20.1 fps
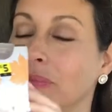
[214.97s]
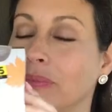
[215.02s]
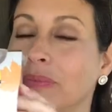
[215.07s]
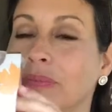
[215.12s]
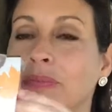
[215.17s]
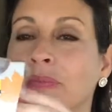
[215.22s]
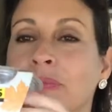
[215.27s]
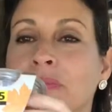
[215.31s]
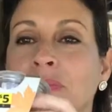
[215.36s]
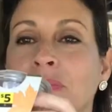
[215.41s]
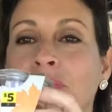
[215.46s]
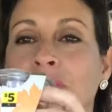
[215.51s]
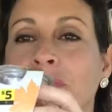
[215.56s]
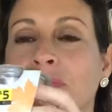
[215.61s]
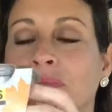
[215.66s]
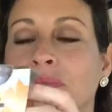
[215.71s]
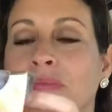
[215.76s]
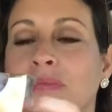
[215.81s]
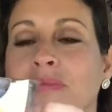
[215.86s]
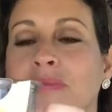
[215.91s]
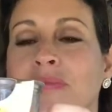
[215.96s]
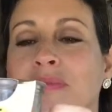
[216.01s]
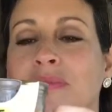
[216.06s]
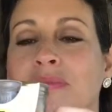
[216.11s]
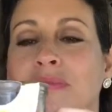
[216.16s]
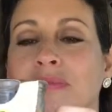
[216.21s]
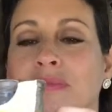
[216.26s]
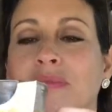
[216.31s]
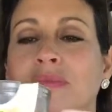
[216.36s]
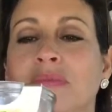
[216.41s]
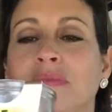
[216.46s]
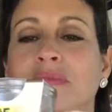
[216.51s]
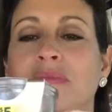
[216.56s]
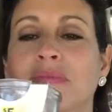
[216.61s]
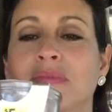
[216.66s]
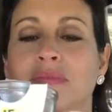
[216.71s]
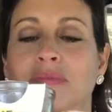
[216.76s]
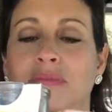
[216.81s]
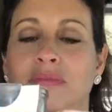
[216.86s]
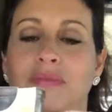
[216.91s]
Oh,
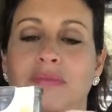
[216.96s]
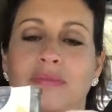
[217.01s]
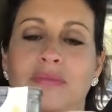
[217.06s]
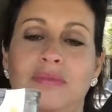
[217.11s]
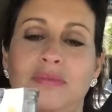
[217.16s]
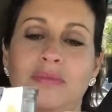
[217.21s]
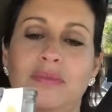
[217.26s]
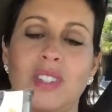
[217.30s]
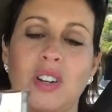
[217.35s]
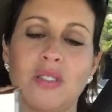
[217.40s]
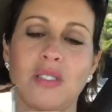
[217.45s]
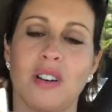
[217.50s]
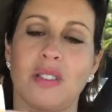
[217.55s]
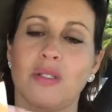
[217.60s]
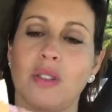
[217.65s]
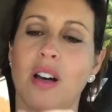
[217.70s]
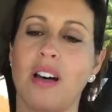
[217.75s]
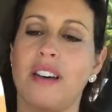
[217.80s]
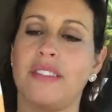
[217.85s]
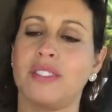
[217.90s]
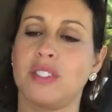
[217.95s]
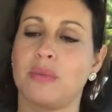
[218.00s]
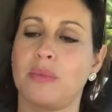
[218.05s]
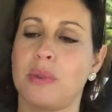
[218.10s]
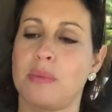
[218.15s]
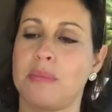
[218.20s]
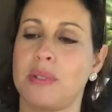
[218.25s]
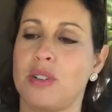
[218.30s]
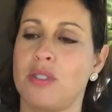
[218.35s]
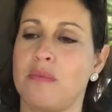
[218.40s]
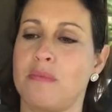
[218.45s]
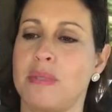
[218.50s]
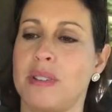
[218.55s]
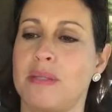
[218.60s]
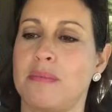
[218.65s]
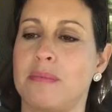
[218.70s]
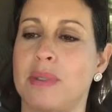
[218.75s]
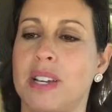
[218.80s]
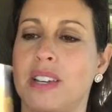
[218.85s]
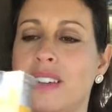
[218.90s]
I'll have to rip it
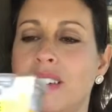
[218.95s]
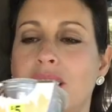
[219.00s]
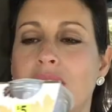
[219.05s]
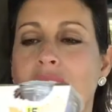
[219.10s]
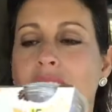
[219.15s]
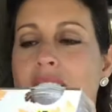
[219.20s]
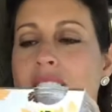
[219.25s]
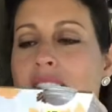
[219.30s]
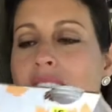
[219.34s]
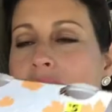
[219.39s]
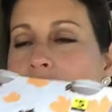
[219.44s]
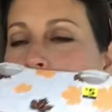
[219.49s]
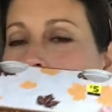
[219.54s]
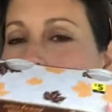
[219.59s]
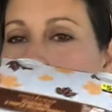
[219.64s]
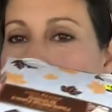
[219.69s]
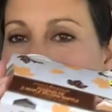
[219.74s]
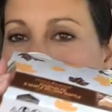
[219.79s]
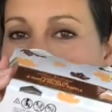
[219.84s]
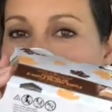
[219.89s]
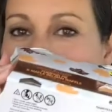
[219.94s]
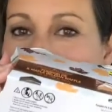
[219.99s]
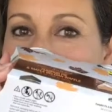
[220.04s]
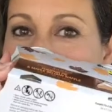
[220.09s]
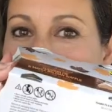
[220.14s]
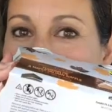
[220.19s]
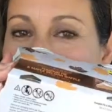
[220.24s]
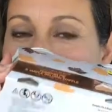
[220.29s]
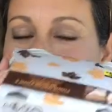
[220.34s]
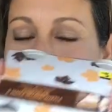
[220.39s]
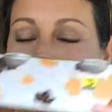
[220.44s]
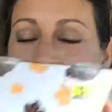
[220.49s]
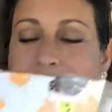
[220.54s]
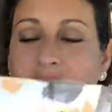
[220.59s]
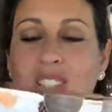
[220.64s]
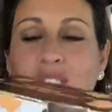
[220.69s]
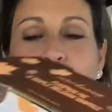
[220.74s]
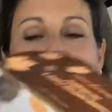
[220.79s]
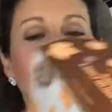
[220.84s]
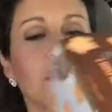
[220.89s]
open, but oh,
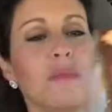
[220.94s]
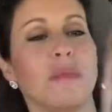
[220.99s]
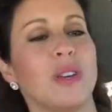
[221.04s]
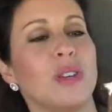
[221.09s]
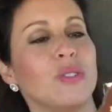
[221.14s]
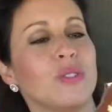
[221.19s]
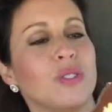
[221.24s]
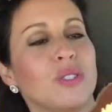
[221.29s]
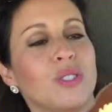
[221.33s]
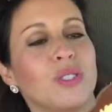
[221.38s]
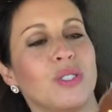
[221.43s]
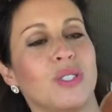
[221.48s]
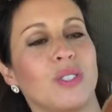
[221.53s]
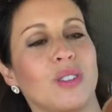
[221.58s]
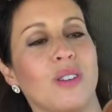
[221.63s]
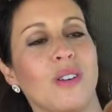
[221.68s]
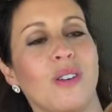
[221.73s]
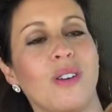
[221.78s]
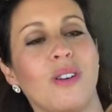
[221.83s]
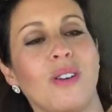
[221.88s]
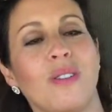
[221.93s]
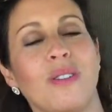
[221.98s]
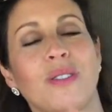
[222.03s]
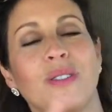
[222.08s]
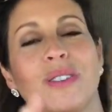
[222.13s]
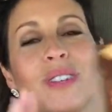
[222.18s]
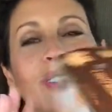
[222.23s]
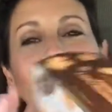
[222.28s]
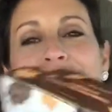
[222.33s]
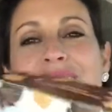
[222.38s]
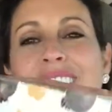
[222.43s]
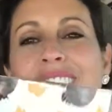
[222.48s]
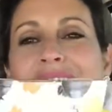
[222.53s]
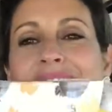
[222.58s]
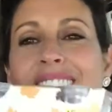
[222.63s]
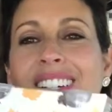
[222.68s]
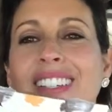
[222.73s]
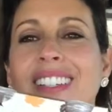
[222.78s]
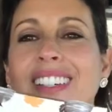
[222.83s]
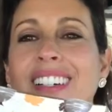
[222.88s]
it smells so
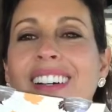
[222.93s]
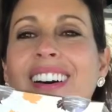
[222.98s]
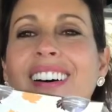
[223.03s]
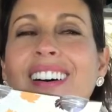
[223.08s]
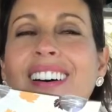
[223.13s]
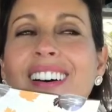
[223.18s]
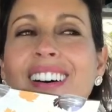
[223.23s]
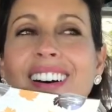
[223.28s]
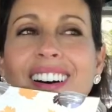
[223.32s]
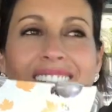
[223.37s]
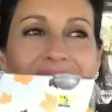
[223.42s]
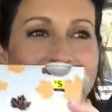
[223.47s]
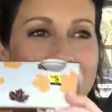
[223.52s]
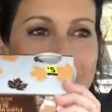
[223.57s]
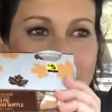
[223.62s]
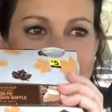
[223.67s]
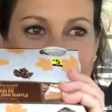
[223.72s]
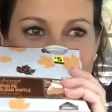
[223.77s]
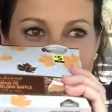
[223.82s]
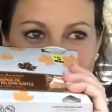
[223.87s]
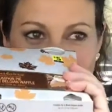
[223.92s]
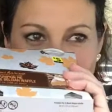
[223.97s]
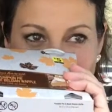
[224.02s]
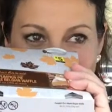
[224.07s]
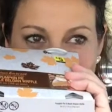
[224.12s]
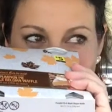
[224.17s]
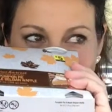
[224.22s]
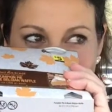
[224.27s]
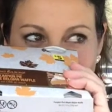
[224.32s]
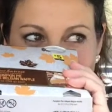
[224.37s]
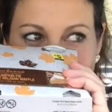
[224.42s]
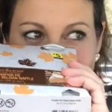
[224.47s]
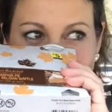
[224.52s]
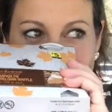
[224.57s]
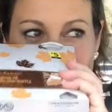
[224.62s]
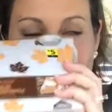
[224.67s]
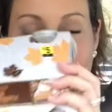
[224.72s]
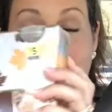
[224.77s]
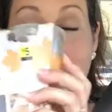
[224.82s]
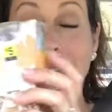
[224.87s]
good. Oh,
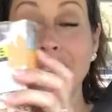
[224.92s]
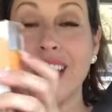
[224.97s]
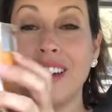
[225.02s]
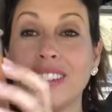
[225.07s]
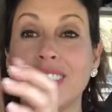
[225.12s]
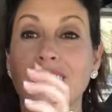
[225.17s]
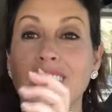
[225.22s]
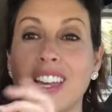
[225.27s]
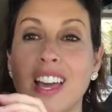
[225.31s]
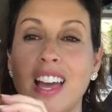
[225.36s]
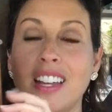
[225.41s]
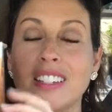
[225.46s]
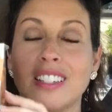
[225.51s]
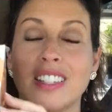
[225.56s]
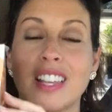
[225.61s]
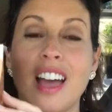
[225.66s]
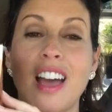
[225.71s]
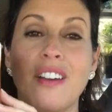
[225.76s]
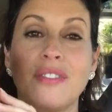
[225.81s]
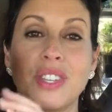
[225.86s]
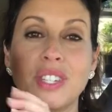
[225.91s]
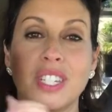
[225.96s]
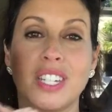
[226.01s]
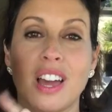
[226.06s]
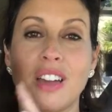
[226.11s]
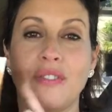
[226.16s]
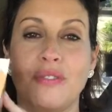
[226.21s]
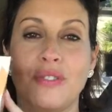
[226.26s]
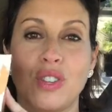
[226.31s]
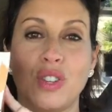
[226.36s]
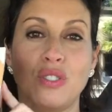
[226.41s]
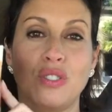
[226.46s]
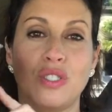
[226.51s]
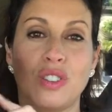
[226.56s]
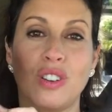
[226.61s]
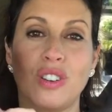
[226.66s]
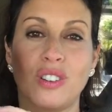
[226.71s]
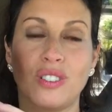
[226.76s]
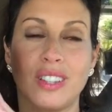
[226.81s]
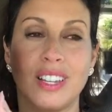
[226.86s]
I'm gonna have to get, because I have the
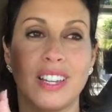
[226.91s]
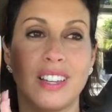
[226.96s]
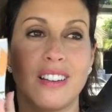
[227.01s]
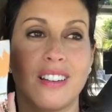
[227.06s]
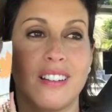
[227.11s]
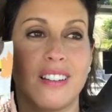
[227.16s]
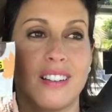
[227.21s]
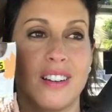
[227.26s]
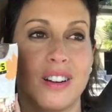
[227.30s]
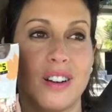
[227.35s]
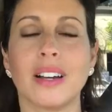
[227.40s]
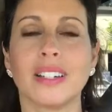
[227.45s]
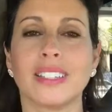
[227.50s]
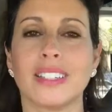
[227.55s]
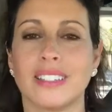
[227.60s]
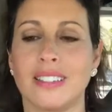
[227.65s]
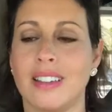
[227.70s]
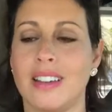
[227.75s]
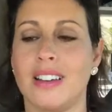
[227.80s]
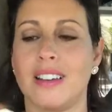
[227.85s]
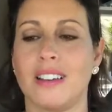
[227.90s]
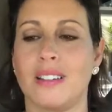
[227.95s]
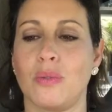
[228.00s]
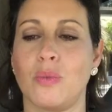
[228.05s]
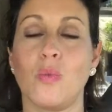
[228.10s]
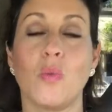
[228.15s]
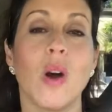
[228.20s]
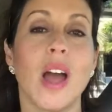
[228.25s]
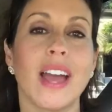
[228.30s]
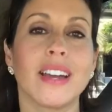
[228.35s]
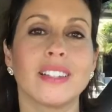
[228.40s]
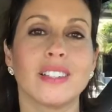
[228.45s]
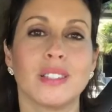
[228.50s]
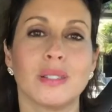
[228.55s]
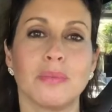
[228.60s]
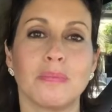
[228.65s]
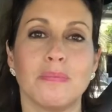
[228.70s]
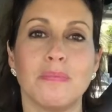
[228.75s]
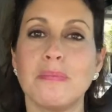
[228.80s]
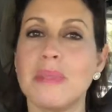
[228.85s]
diffuser, like a
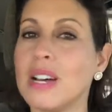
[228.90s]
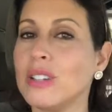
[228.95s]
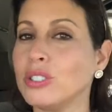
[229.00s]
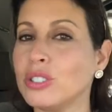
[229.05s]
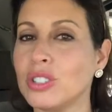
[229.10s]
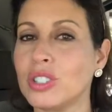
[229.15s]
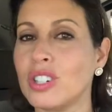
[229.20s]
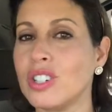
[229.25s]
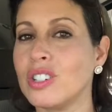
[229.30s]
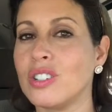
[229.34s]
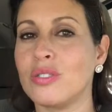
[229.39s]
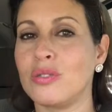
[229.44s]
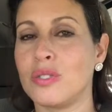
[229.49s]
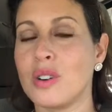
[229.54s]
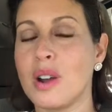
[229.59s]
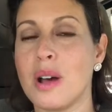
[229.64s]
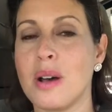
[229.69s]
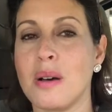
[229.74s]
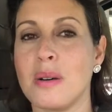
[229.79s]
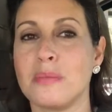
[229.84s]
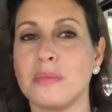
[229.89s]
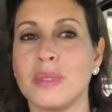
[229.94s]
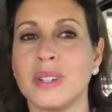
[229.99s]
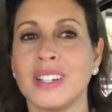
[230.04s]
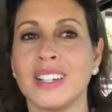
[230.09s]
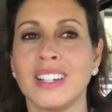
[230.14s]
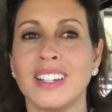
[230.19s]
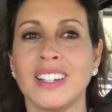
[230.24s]
wax melter from,